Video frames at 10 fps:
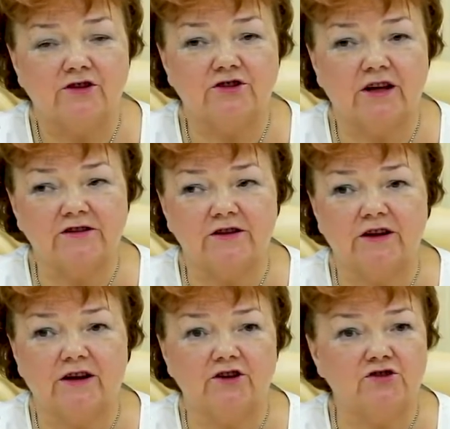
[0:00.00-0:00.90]
We
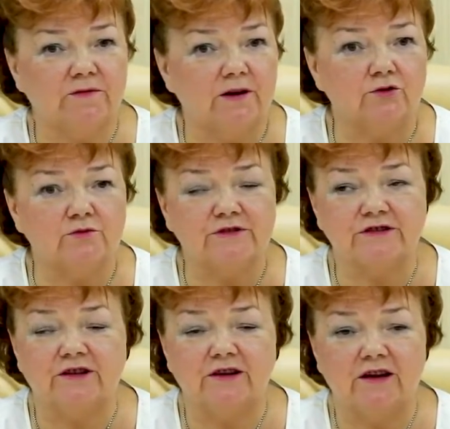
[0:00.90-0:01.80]
use lock-stitch
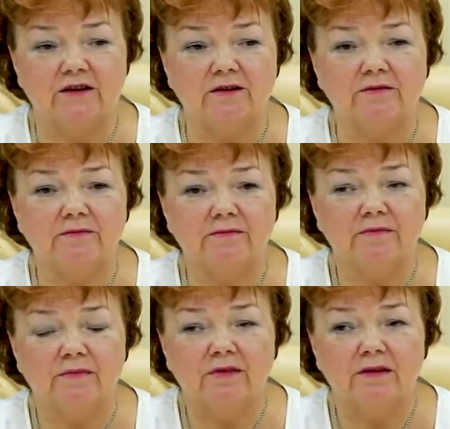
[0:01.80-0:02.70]
sewing machines.
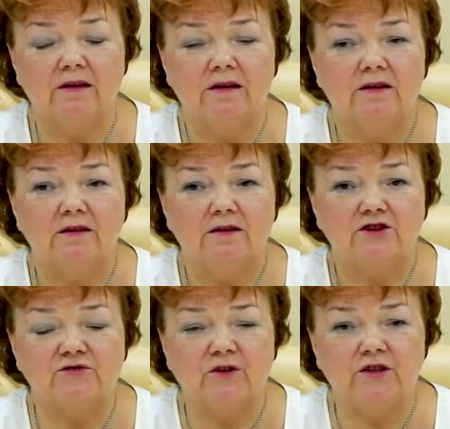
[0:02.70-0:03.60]
In my
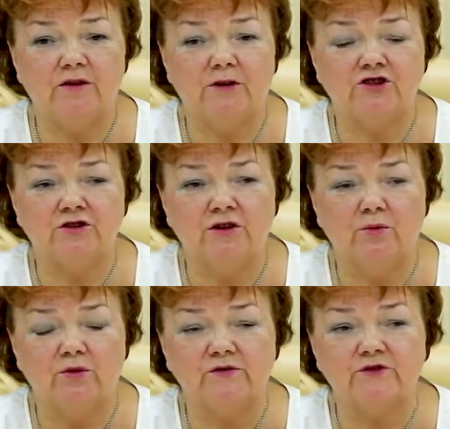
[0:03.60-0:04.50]
fashion house, there
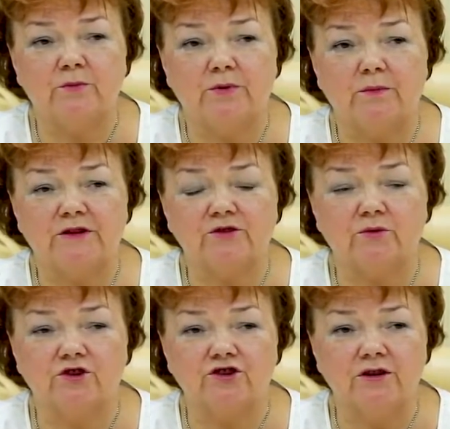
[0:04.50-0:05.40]
are machines with two
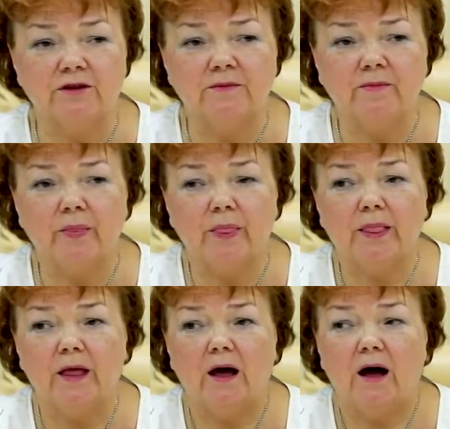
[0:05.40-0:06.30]
different types of
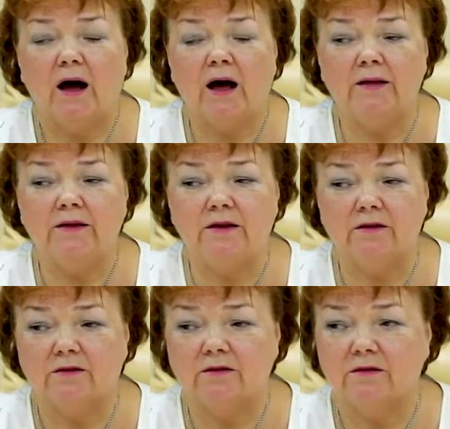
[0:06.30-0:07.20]
engines,
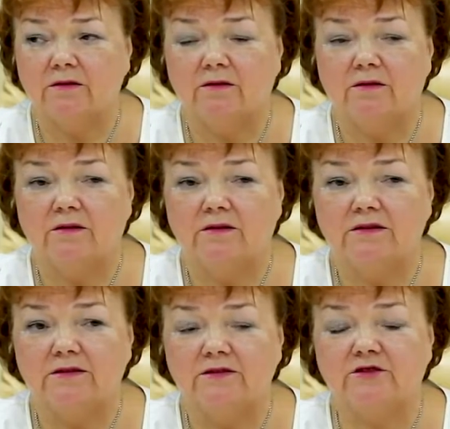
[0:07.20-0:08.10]
noisy and
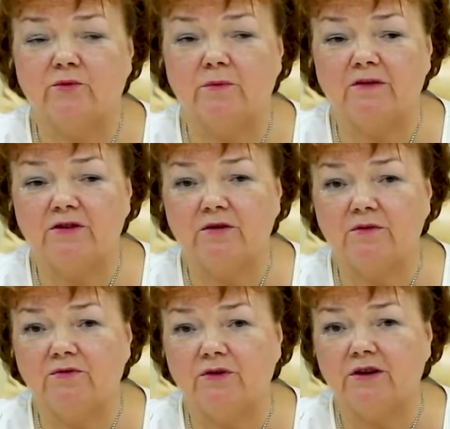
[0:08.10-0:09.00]
soft.
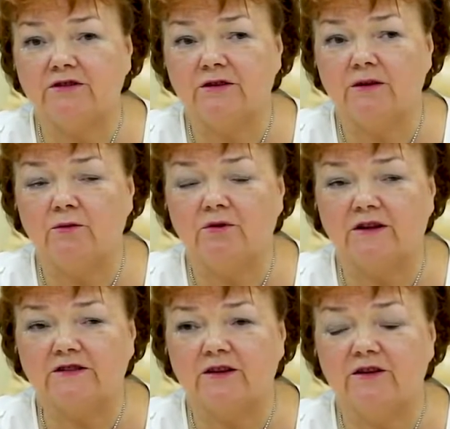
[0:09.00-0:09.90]
The ones which were
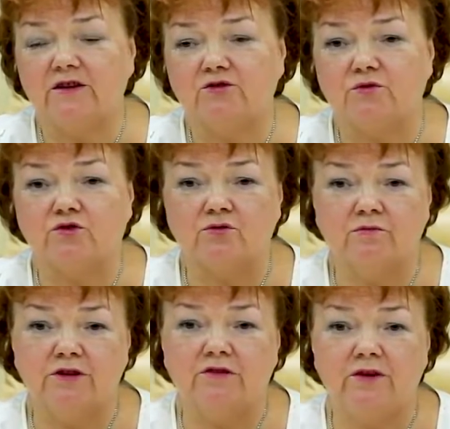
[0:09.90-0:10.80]
bought long time
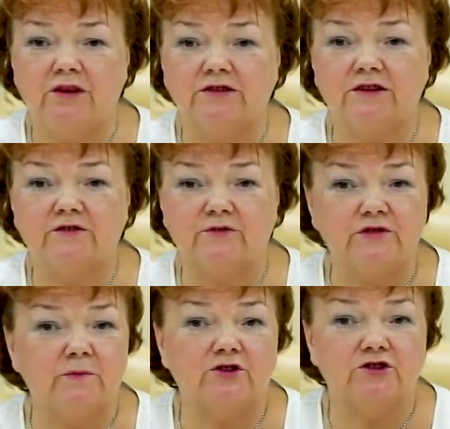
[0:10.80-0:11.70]
ago are noisy,
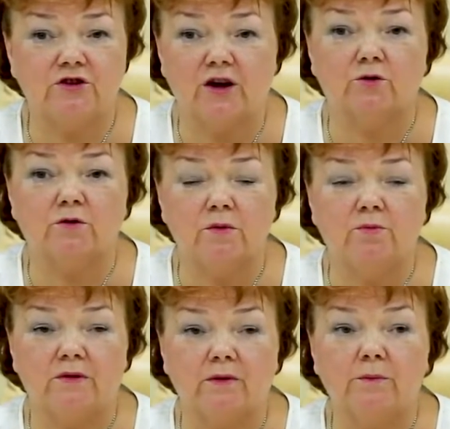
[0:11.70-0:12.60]
and the new ones are